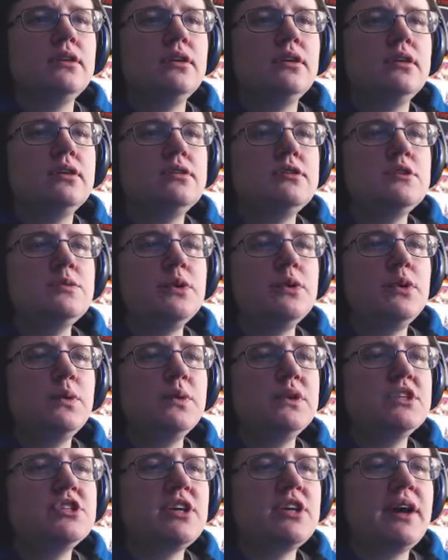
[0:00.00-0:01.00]
"You spoke with
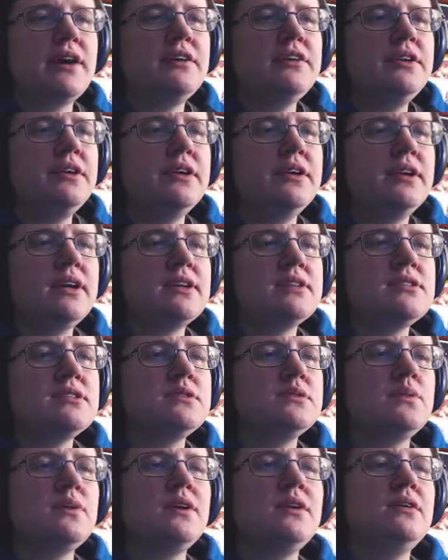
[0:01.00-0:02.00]
the child?
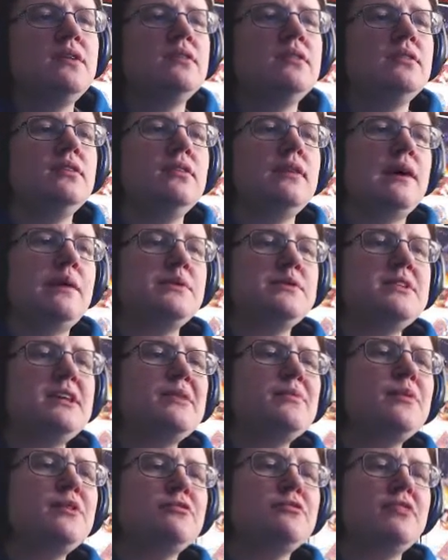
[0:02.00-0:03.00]
Yes. Well, I was
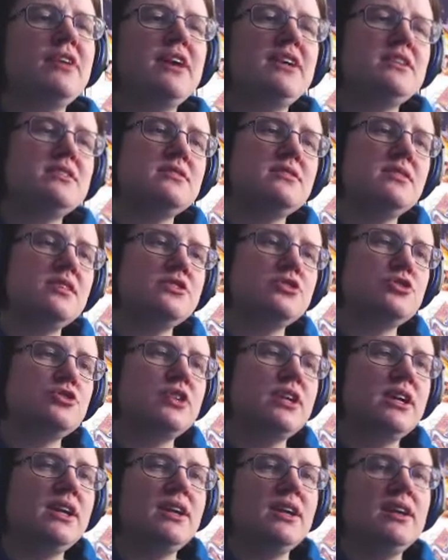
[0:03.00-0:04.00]
able to find his lost
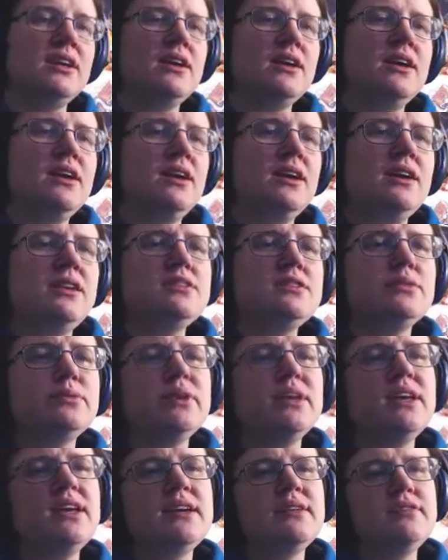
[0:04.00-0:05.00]
trinket. It is a
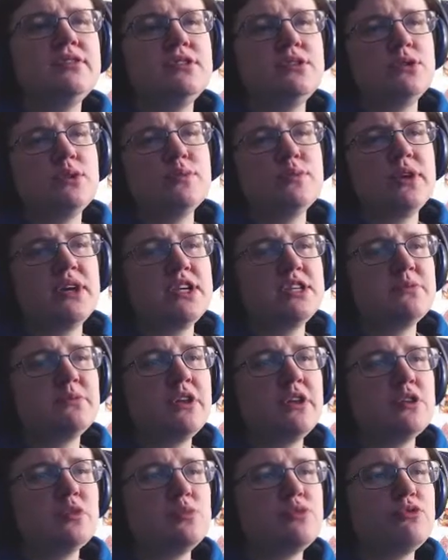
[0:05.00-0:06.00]
ring given to him by his
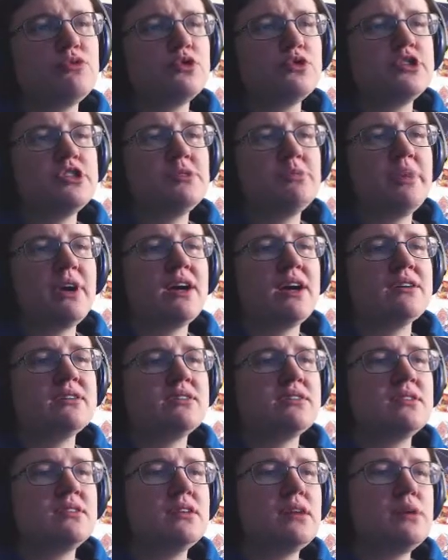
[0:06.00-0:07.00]
mother before she
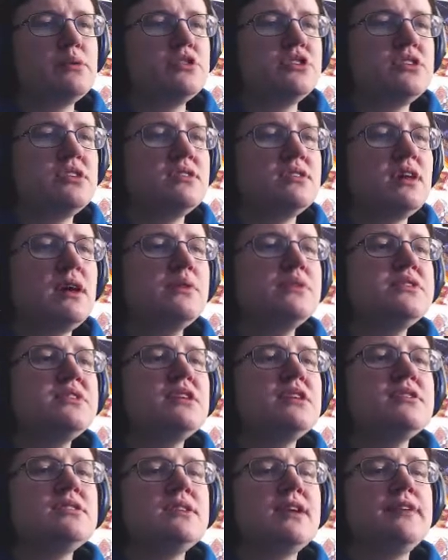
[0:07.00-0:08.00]
passed. I will, I will see
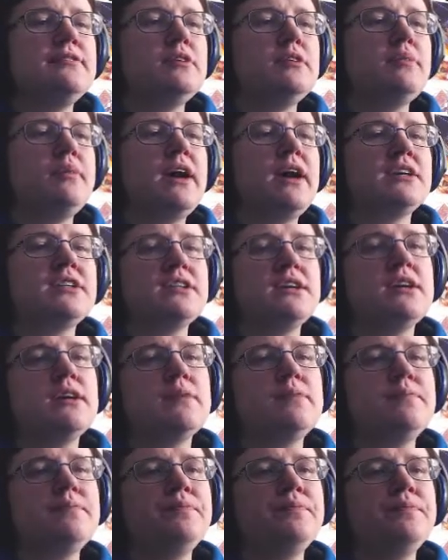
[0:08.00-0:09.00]
it safely back to him."